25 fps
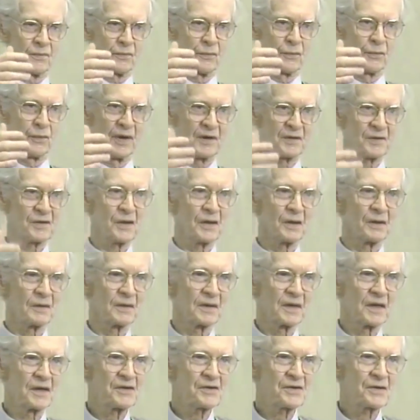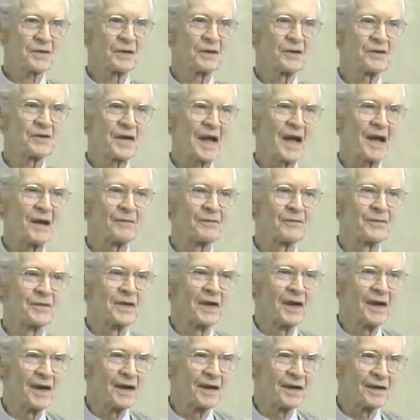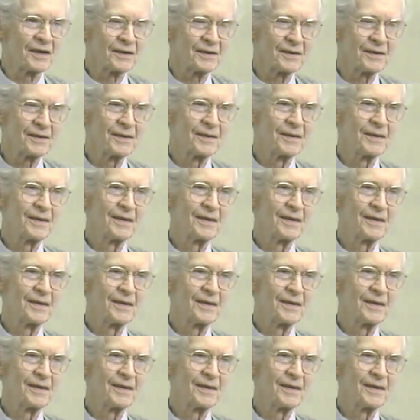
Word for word: what listeners have done